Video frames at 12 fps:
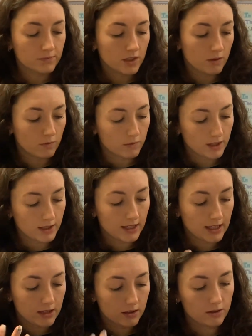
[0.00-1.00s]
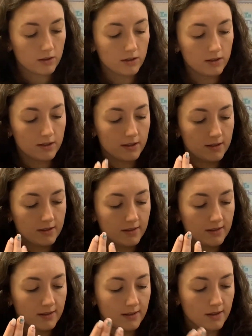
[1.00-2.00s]
really learn
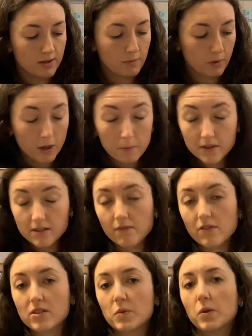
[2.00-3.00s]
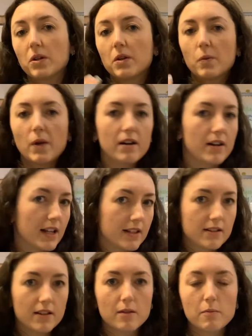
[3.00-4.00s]
the purpose of this word, where it is
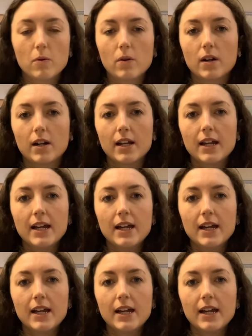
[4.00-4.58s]
on the board,